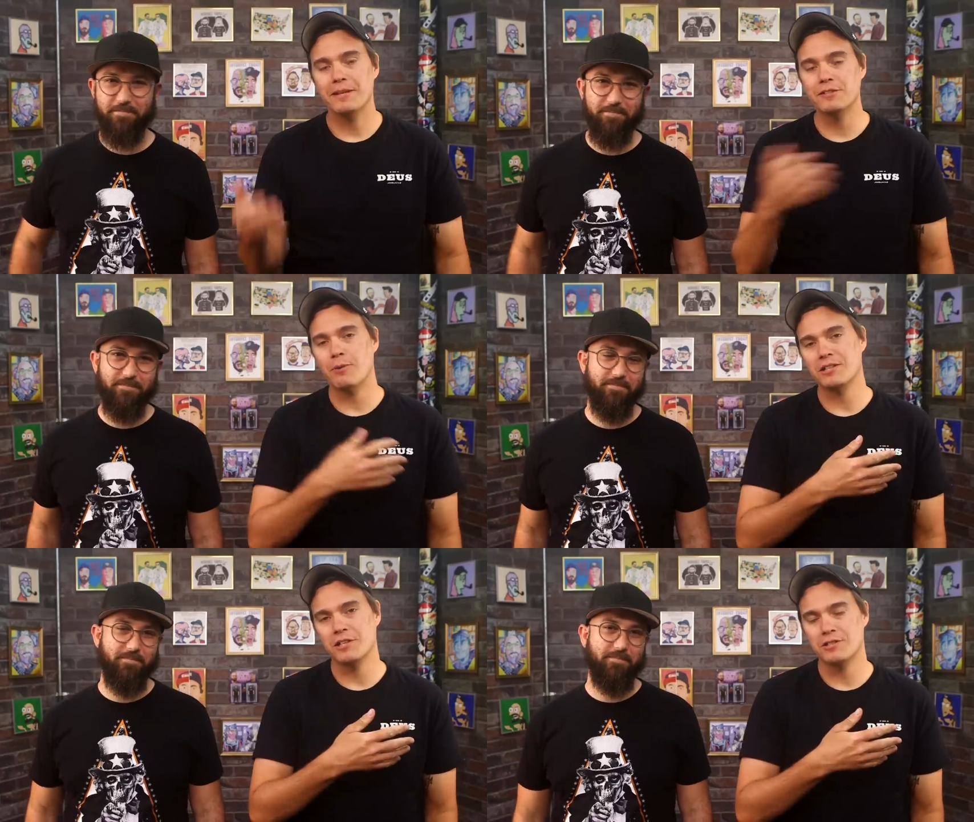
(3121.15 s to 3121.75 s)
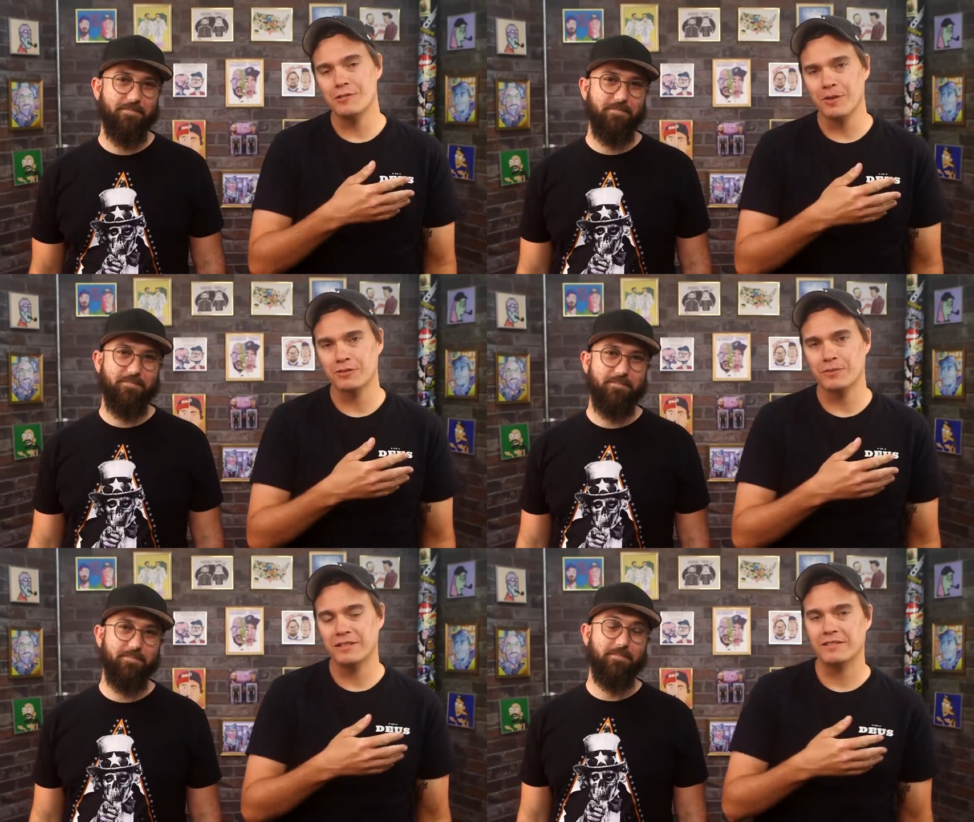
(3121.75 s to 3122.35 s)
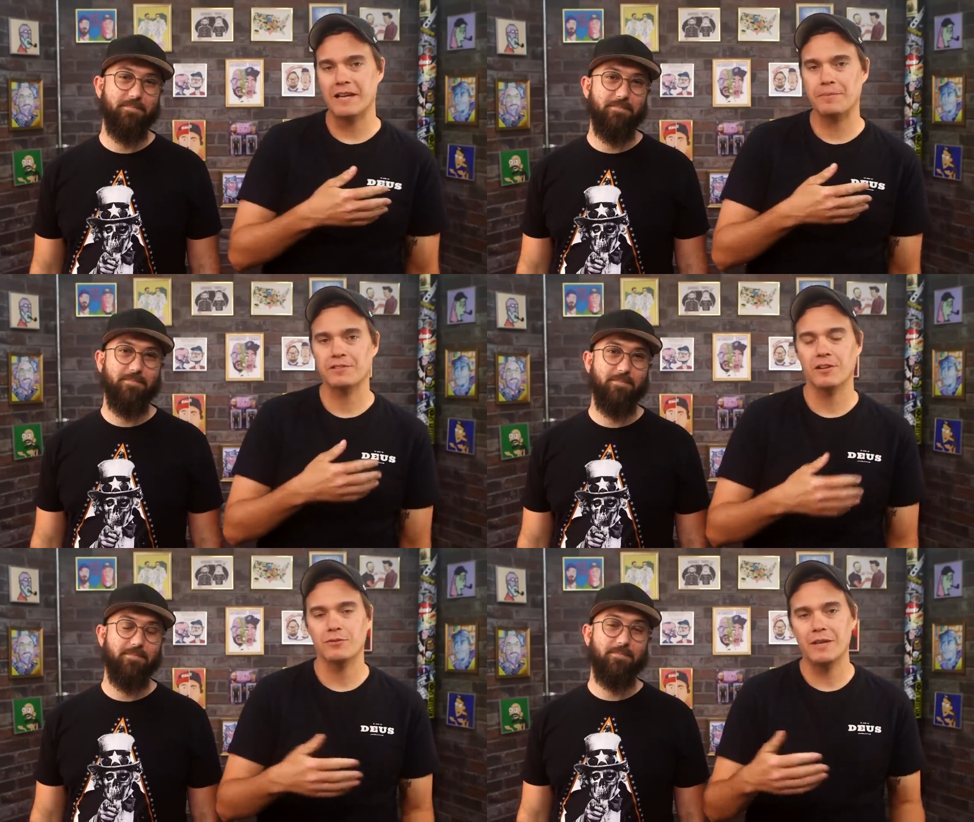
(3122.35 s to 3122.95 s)
Speaker 1: please watch our two most recent
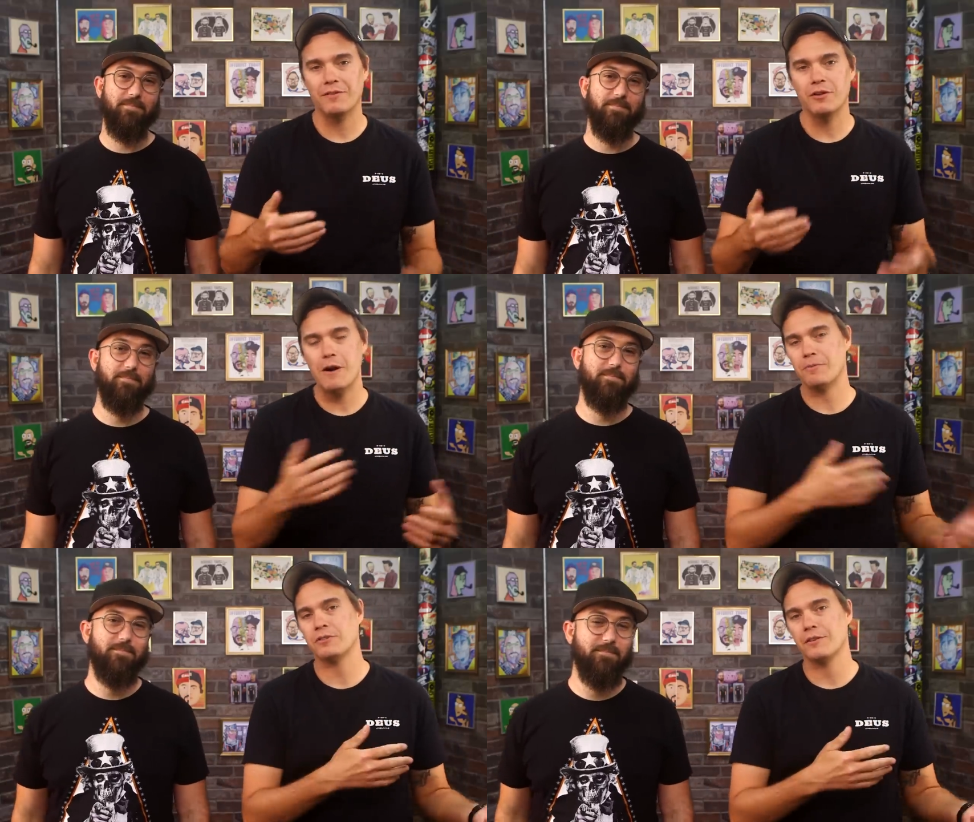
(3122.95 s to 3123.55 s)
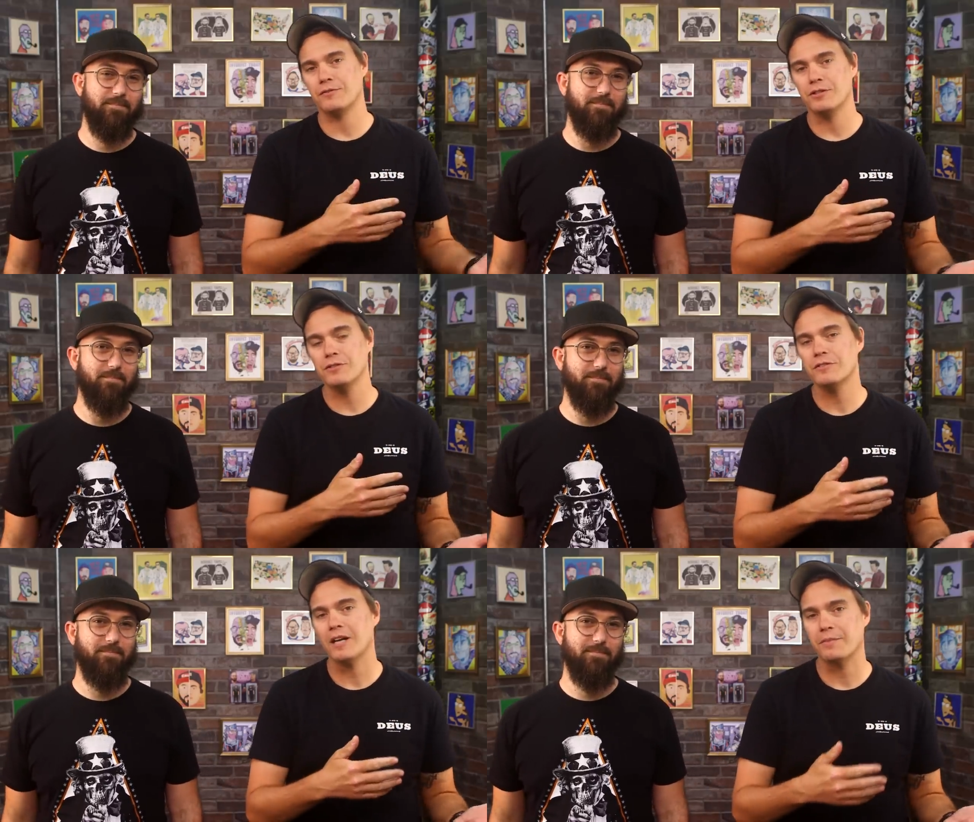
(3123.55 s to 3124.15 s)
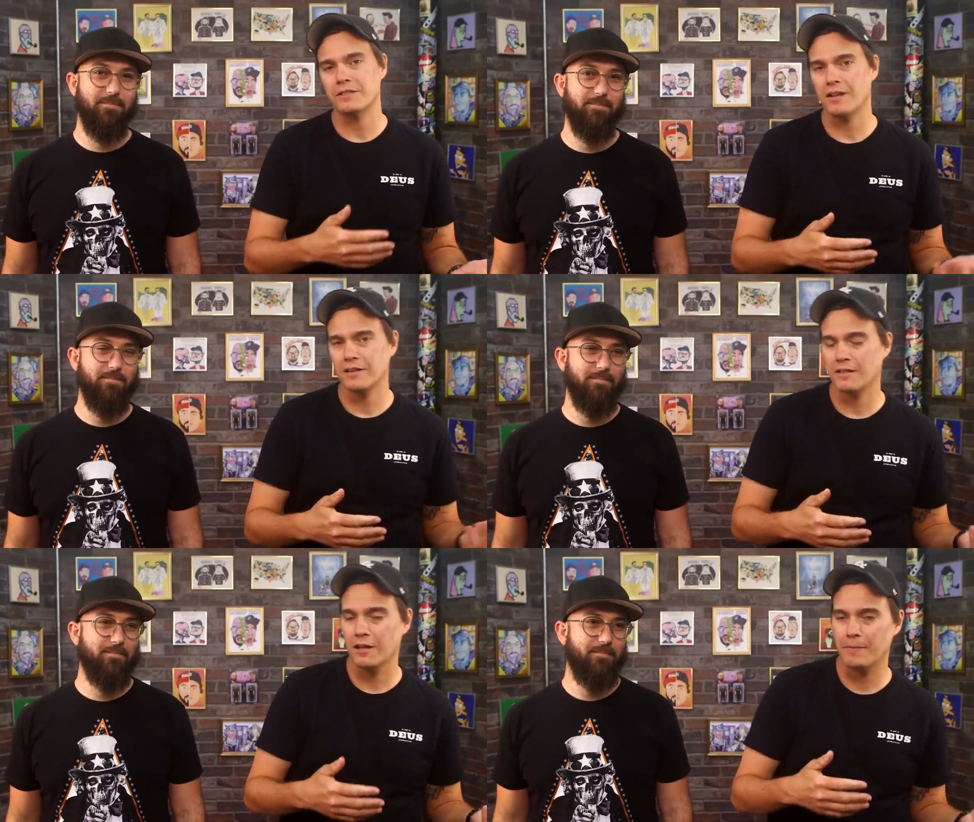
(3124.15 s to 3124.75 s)
episodes. We have a new episode of News Dump that
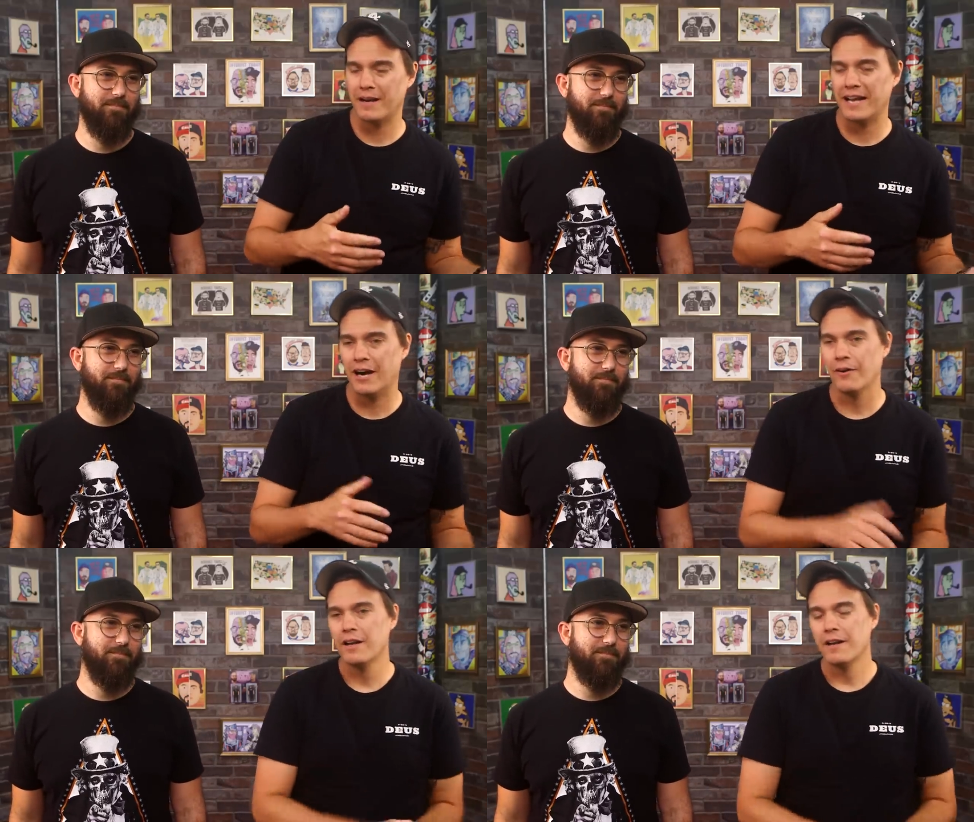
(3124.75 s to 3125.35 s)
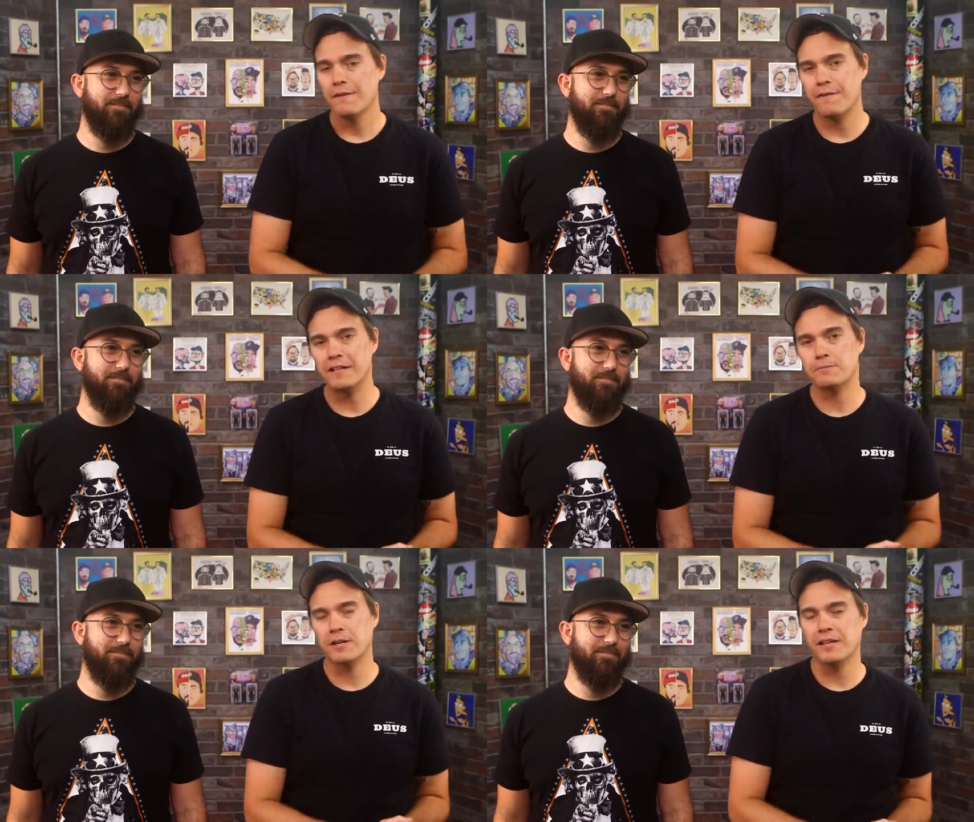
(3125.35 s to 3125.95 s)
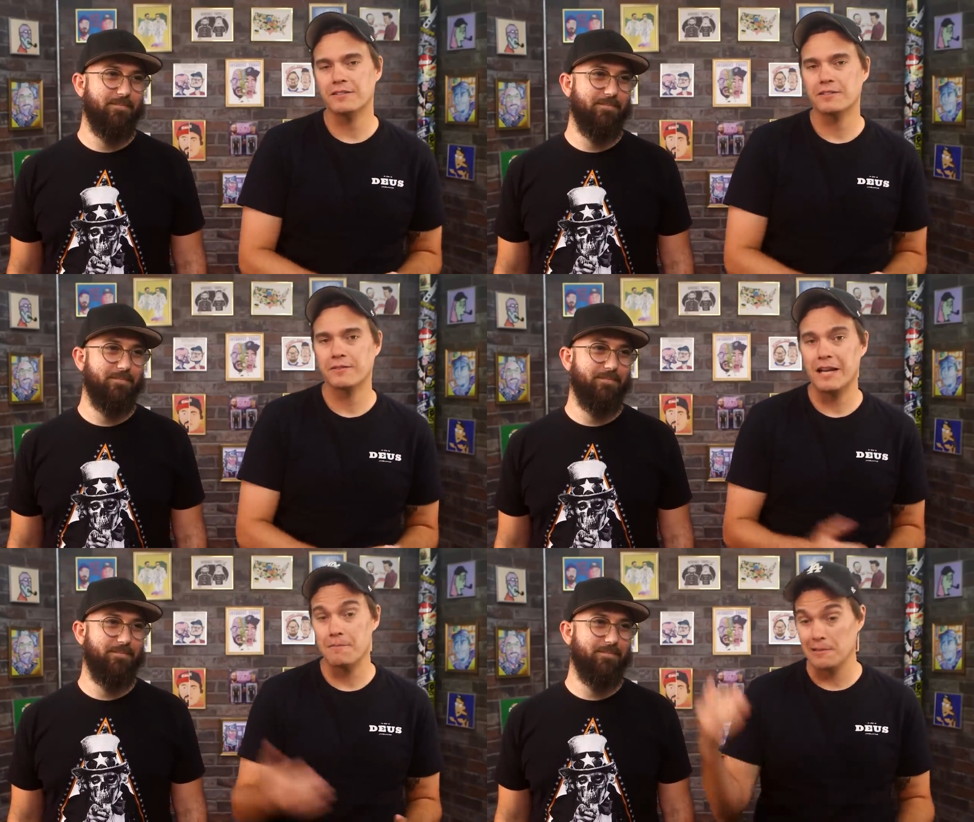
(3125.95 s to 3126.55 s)
talks all about how Facebook and
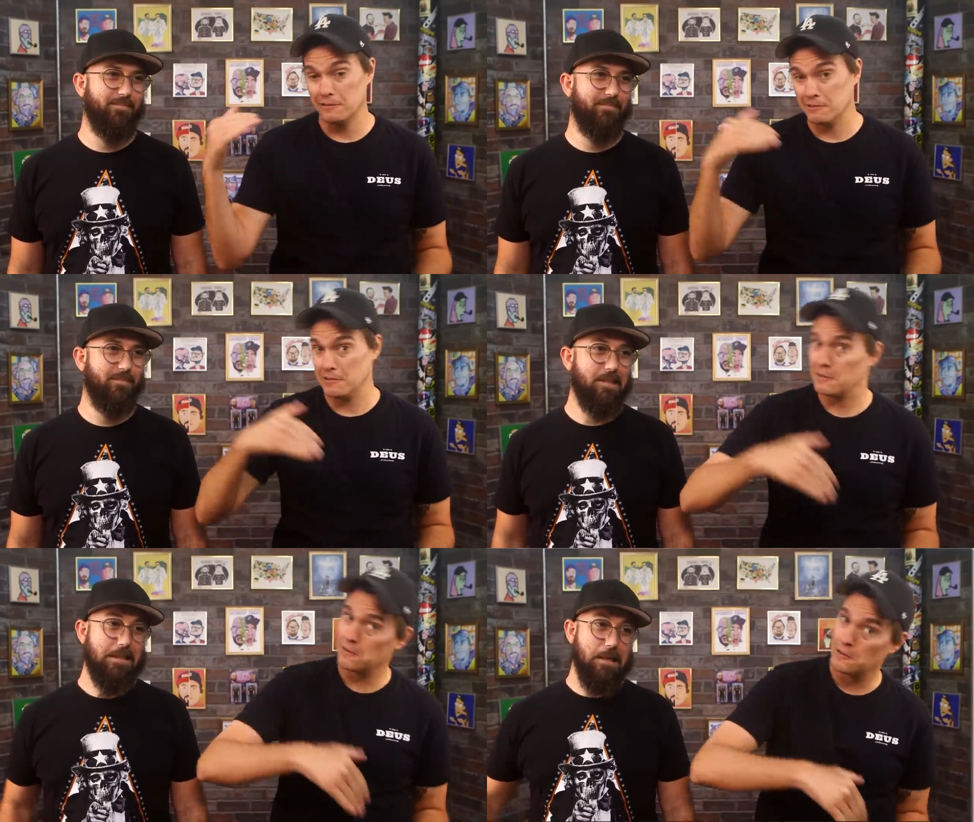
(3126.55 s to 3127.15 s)
Instagram are doing a